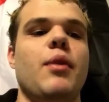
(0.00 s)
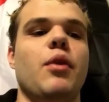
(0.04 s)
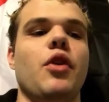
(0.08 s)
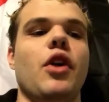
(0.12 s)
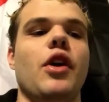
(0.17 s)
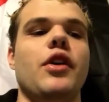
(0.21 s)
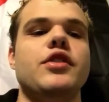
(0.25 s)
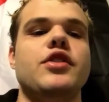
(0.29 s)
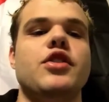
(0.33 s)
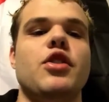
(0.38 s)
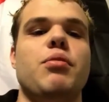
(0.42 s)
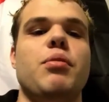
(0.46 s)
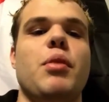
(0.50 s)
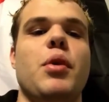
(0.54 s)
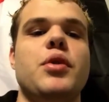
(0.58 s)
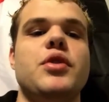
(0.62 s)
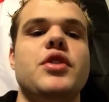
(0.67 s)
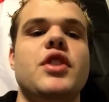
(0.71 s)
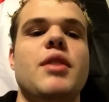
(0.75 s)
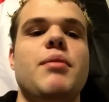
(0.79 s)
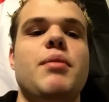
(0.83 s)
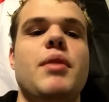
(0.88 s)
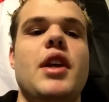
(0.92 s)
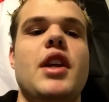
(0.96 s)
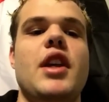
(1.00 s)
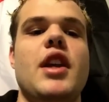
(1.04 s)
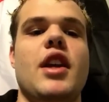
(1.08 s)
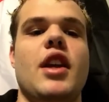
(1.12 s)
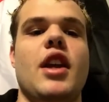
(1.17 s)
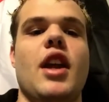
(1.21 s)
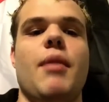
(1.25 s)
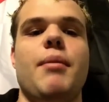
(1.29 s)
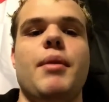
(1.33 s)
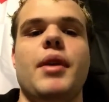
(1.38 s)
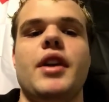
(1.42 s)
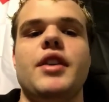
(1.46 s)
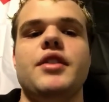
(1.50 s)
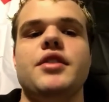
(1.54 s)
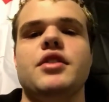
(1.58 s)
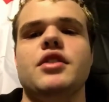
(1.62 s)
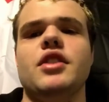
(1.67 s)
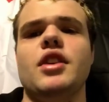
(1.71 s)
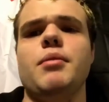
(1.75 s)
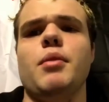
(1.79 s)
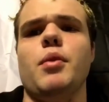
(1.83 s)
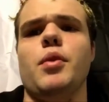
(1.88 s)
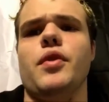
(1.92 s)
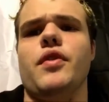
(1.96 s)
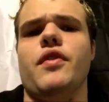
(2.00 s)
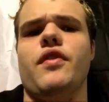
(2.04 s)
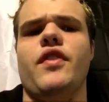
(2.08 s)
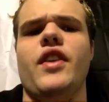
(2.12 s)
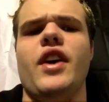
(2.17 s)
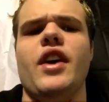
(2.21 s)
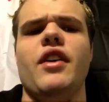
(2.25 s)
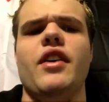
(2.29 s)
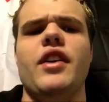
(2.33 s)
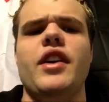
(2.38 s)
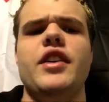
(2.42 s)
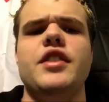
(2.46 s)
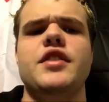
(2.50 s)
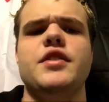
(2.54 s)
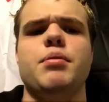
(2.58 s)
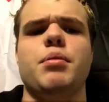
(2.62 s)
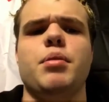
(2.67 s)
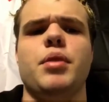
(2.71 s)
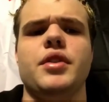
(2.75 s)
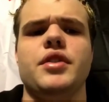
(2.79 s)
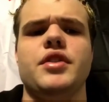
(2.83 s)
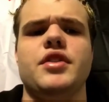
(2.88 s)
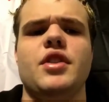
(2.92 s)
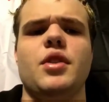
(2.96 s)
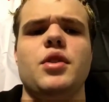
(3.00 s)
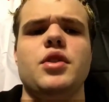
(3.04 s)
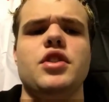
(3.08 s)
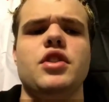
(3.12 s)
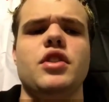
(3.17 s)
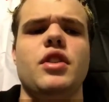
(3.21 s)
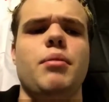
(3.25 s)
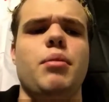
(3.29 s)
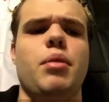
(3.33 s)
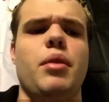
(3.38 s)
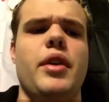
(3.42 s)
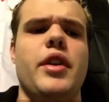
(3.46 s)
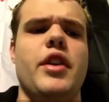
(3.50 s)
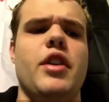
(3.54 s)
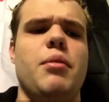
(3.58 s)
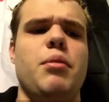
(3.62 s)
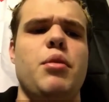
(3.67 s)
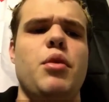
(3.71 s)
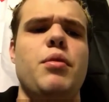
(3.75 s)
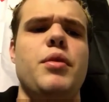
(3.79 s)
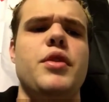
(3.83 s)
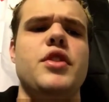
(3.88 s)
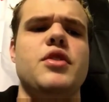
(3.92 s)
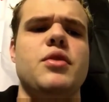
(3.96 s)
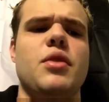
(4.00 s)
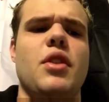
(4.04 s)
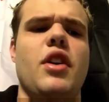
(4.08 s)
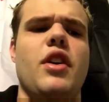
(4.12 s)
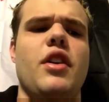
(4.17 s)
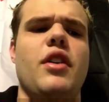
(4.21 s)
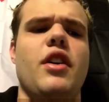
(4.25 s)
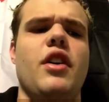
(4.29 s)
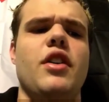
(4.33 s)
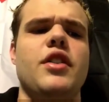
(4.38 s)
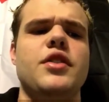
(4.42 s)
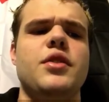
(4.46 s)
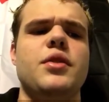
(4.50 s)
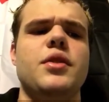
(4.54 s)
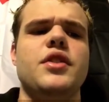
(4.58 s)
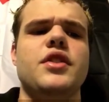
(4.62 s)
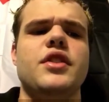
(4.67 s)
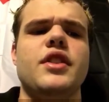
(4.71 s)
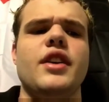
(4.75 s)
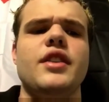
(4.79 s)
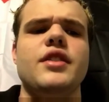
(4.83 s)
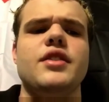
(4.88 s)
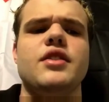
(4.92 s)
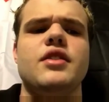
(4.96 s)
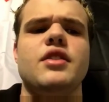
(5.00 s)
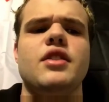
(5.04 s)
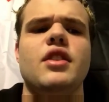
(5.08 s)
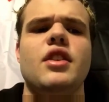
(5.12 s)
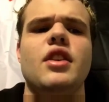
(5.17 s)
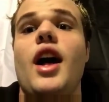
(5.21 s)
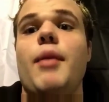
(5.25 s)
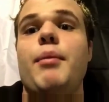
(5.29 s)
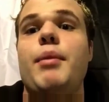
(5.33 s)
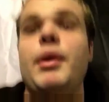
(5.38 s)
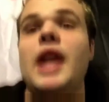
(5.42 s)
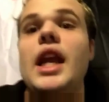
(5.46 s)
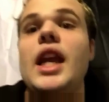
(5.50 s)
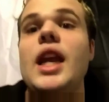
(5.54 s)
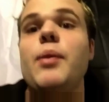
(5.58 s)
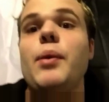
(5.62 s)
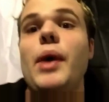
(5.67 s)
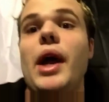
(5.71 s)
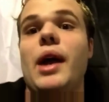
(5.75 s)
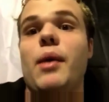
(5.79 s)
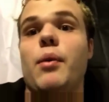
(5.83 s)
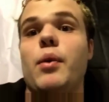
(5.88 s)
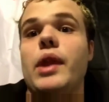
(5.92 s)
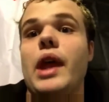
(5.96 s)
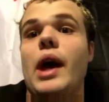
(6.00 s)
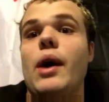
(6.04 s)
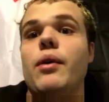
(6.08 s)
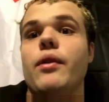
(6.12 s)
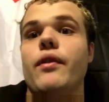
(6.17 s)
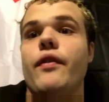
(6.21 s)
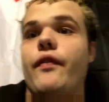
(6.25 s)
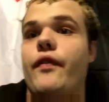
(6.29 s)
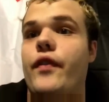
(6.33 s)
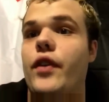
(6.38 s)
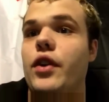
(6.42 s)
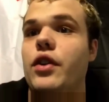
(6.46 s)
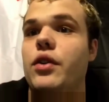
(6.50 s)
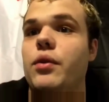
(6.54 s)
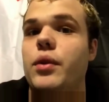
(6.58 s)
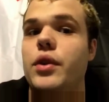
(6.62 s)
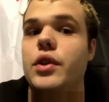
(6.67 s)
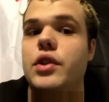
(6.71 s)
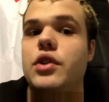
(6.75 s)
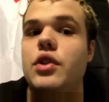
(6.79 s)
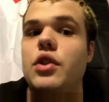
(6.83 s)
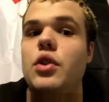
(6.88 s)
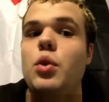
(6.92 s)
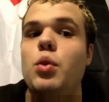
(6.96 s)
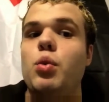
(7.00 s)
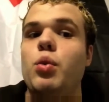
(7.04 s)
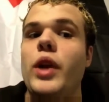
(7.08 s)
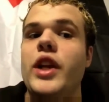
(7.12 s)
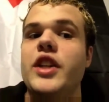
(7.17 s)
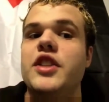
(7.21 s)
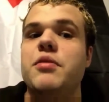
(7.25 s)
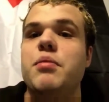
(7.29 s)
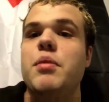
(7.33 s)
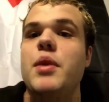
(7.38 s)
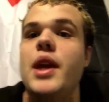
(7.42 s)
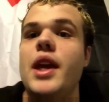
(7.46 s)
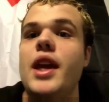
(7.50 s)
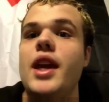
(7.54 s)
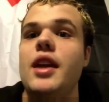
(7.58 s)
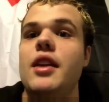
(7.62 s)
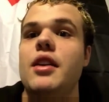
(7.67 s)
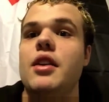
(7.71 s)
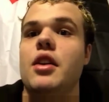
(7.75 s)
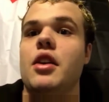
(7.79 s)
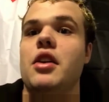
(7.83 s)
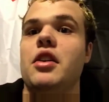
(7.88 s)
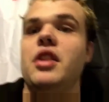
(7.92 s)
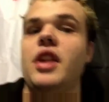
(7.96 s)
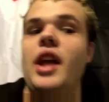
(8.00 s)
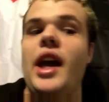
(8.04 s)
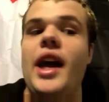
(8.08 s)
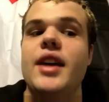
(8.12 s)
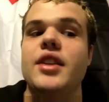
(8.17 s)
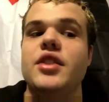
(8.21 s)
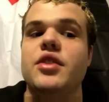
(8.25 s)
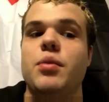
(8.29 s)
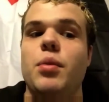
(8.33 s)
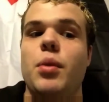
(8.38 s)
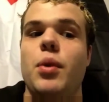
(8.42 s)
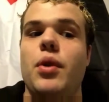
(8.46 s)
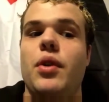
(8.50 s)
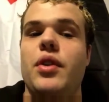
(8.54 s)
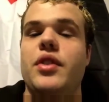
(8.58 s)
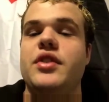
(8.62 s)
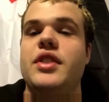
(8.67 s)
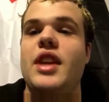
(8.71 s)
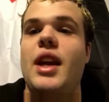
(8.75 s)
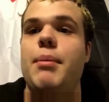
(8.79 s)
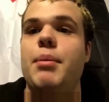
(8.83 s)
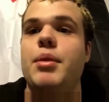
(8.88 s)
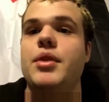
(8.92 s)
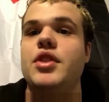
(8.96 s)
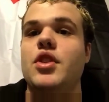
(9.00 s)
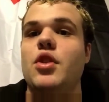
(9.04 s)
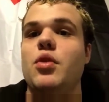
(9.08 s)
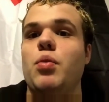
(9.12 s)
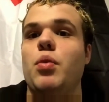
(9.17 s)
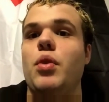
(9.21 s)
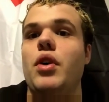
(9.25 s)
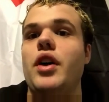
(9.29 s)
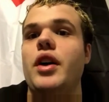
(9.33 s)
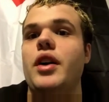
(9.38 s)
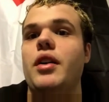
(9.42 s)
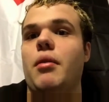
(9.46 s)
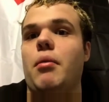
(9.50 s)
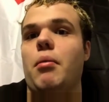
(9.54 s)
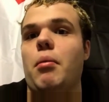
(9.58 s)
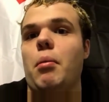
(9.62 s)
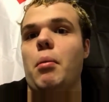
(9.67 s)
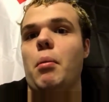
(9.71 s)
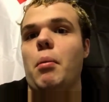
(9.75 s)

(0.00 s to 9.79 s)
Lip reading: will also mostly be an economic history, but with various social and political movements also discussed. But anyway, without further ado, let's begin. Class Wars, Episode 1.